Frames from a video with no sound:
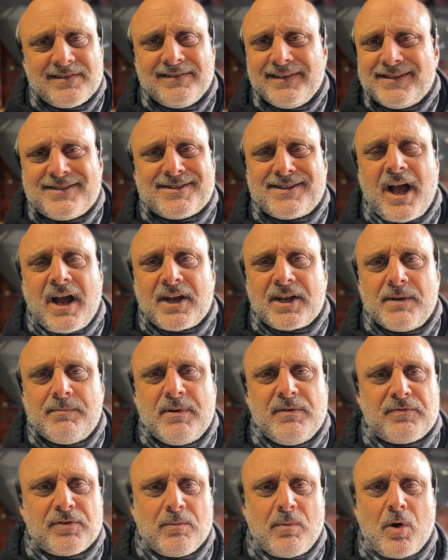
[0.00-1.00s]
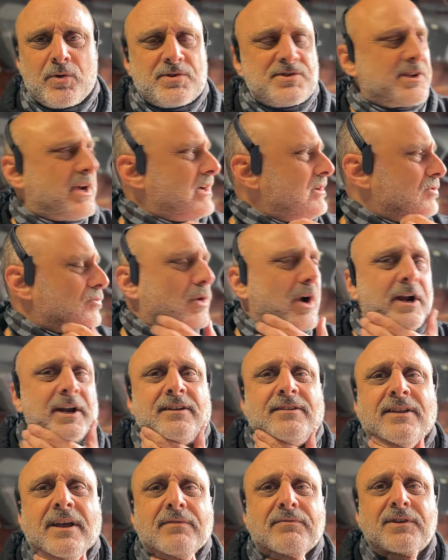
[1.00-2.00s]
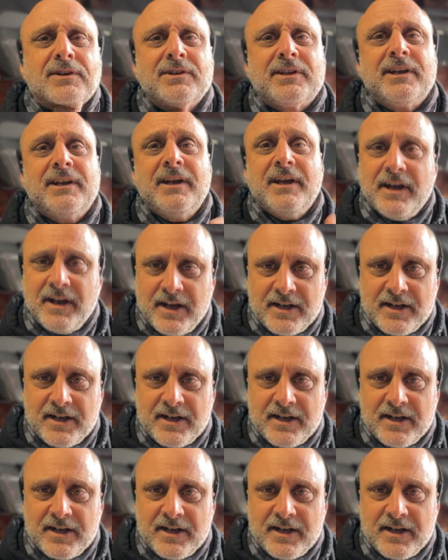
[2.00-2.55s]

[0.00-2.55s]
It's not going to be for motorcycle riding, definitely.